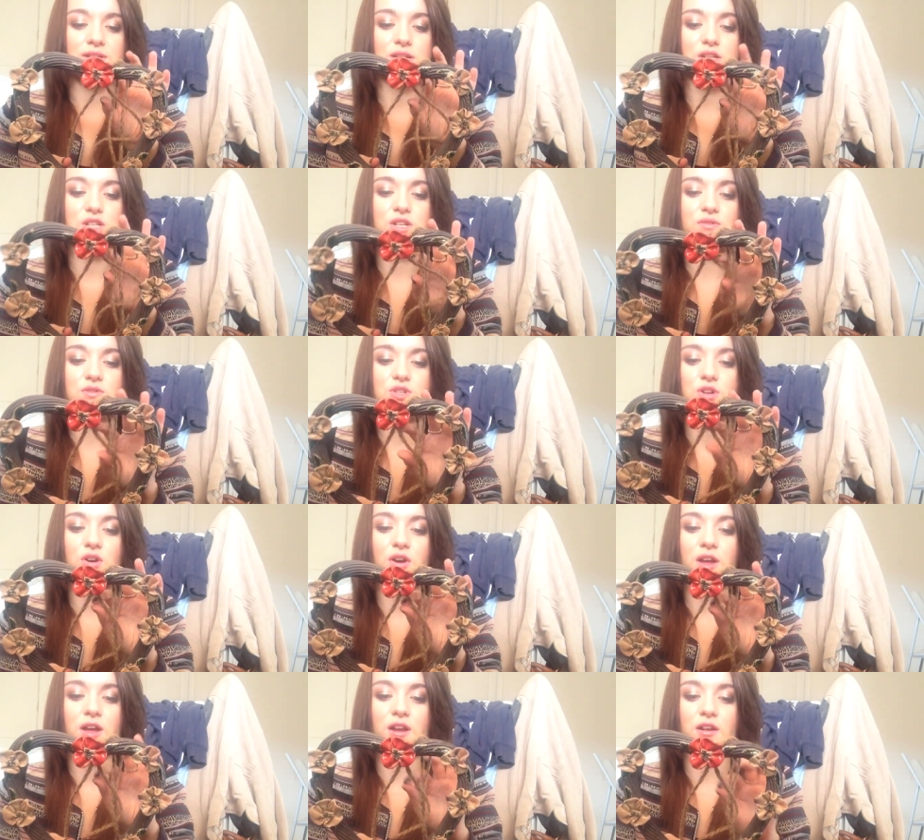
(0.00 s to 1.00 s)
since she
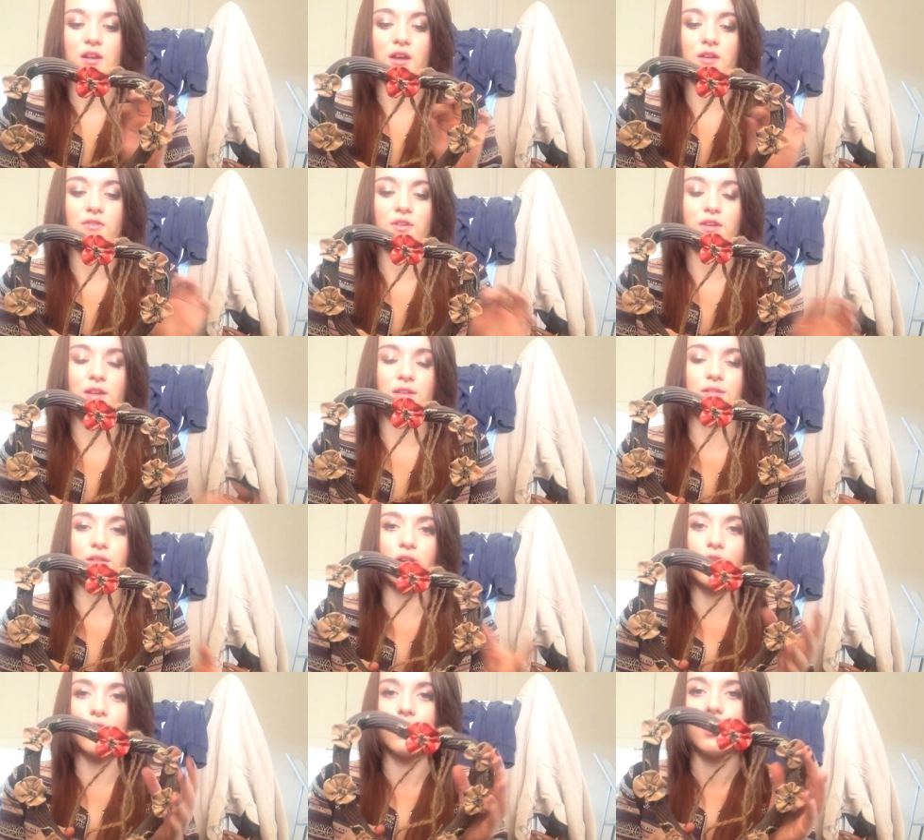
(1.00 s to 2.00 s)
retired like a few years
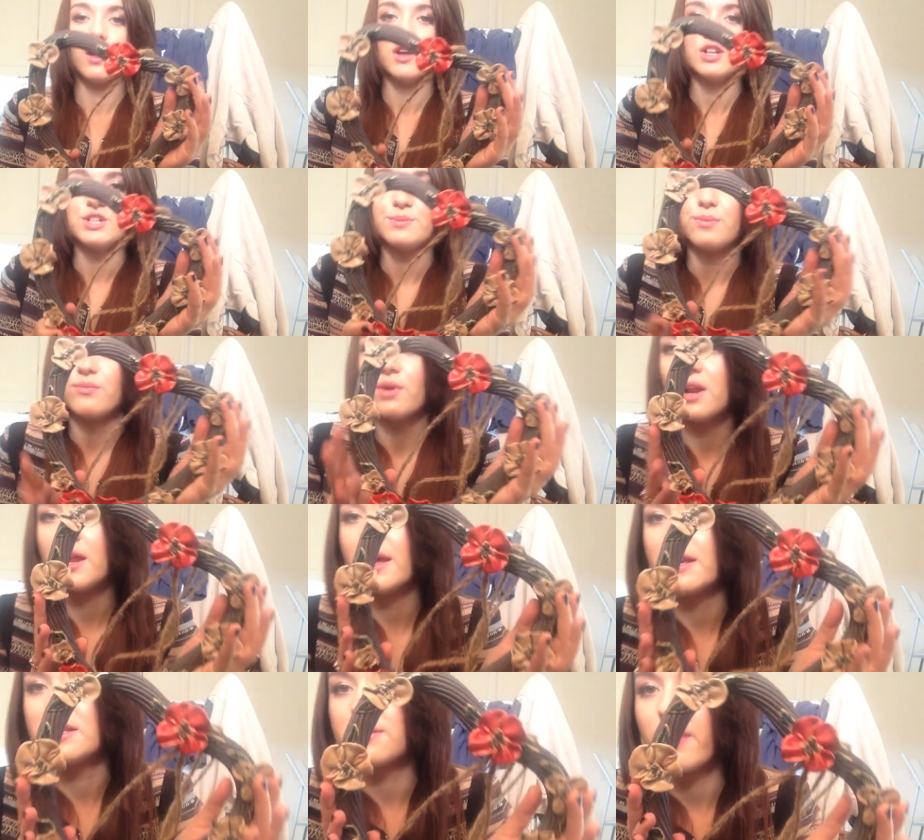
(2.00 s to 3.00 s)
ago. She's been
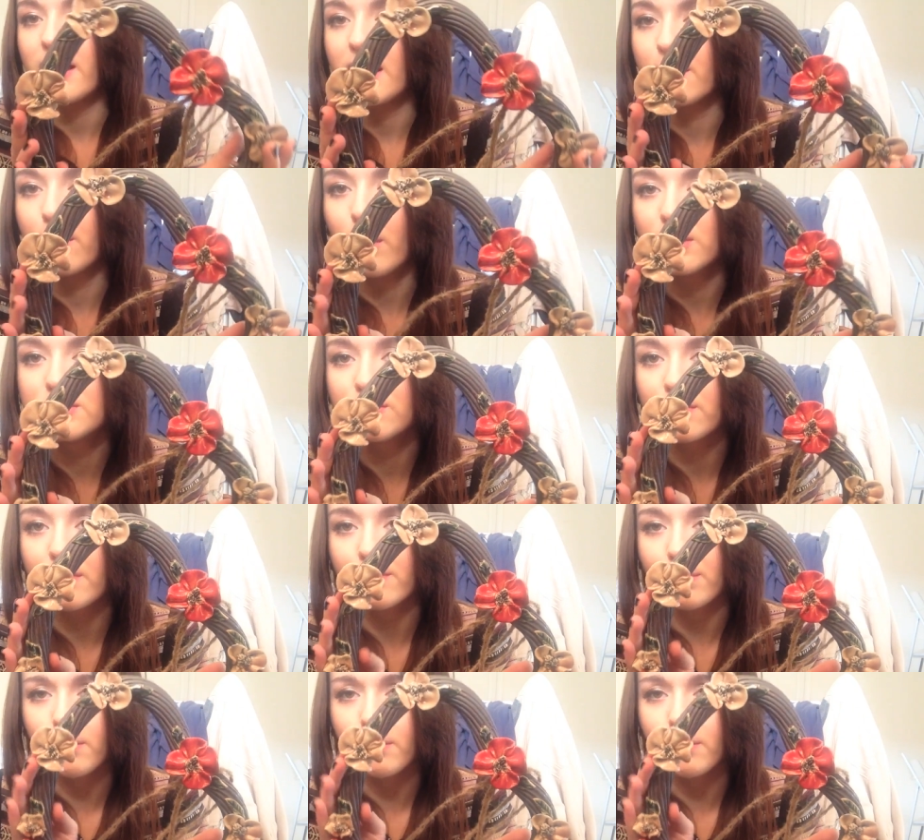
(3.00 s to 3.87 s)
really into making pottery,